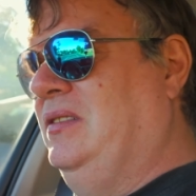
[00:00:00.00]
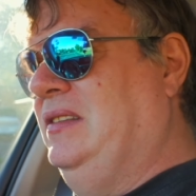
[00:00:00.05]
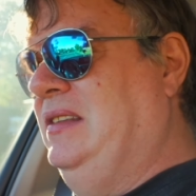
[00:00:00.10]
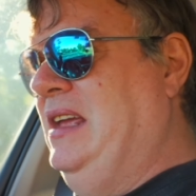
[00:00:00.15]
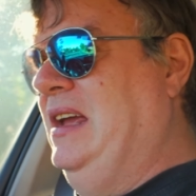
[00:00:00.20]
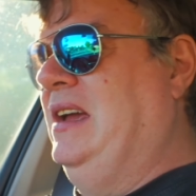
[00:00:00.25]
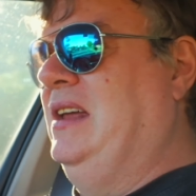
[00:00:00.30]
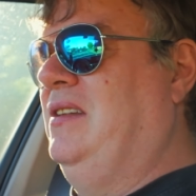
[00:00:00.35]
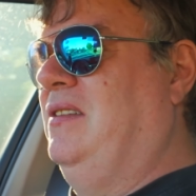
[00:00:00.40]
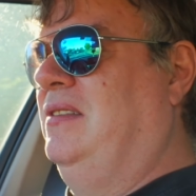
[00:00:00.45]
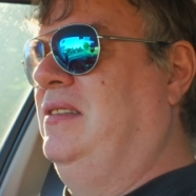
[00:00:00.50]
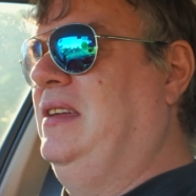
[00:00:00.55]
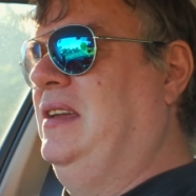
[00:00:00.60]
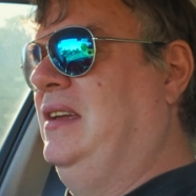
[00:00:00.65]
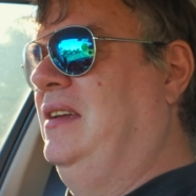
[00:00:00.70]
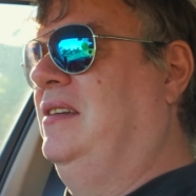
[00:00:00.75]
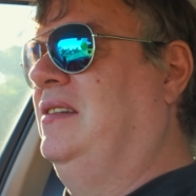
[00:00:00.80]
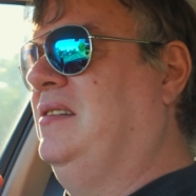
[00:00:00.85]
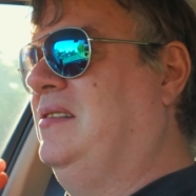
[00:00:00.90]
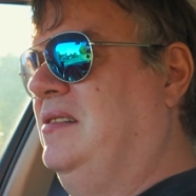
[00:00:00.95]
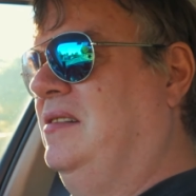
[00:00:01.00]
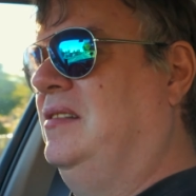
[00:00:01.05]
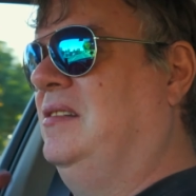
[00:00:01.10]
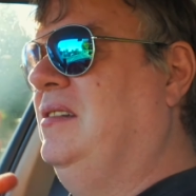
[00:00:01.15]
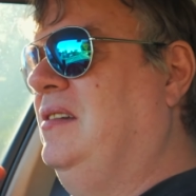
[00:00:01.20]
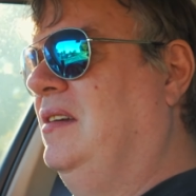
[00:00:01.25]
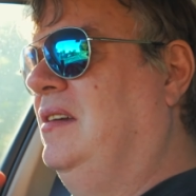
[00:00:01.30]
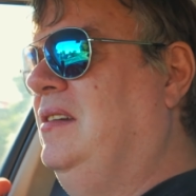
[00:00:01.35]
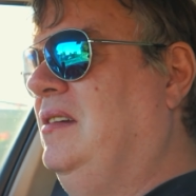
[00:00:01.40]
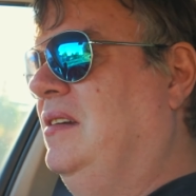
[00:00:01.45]
negative things
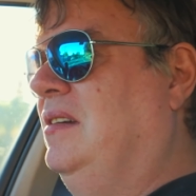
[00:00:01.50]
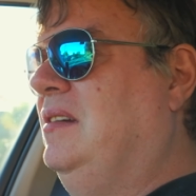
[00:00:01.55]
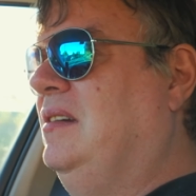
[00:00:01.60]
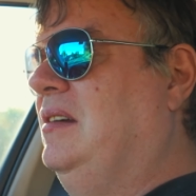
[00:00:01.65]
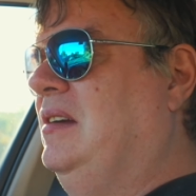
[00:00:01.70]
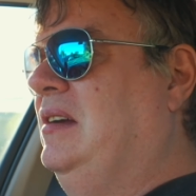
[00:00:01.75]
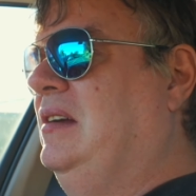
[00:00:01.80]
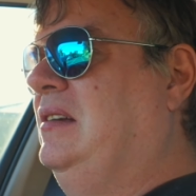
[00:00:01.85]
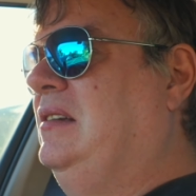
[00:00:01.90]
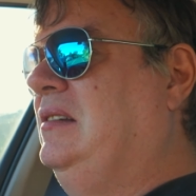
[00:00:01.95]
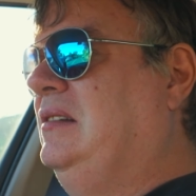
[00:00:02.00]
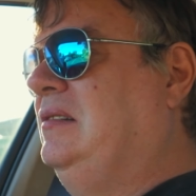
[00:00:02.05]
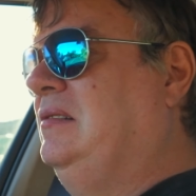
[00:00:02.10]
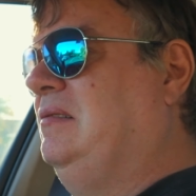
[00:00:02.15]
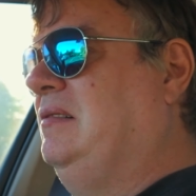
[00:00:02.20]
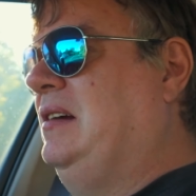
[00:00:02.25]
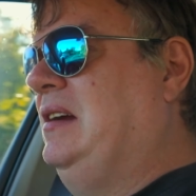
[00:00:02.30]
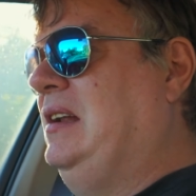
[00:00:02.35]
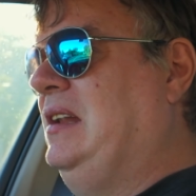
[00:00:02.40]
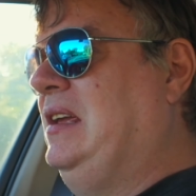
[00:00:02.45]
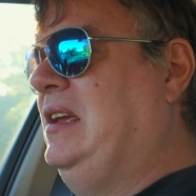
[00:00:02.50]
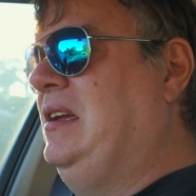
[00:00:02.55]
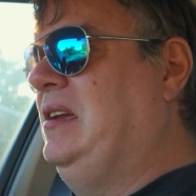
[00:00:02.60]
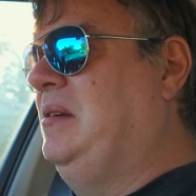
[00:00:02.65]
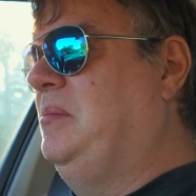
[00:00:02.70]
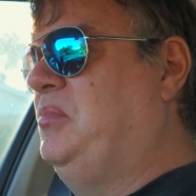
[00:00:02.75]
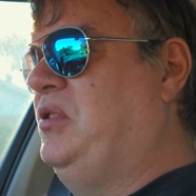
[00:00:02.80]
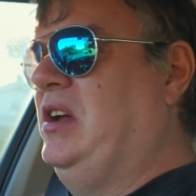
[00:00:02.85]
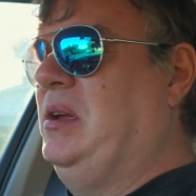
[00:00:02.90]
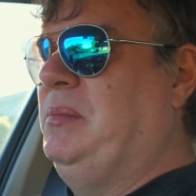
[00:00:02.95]
really
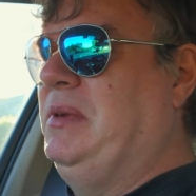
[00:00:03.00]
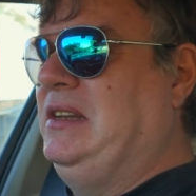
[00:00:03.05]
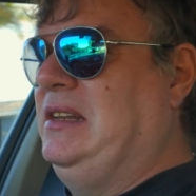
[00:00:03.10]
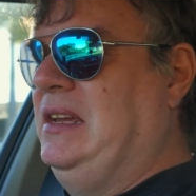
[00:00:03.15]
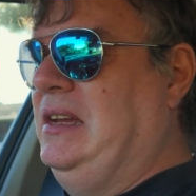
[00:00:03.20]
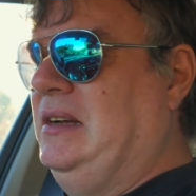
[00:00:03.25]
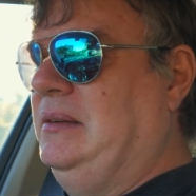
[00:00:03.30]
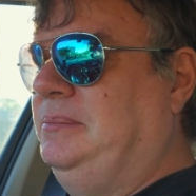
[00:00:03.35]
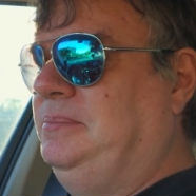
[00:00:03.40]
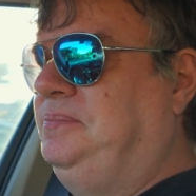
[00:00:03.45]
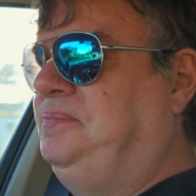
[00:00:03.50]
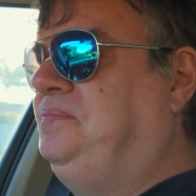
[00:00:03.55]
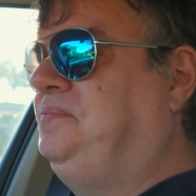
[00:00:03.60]
bring me down.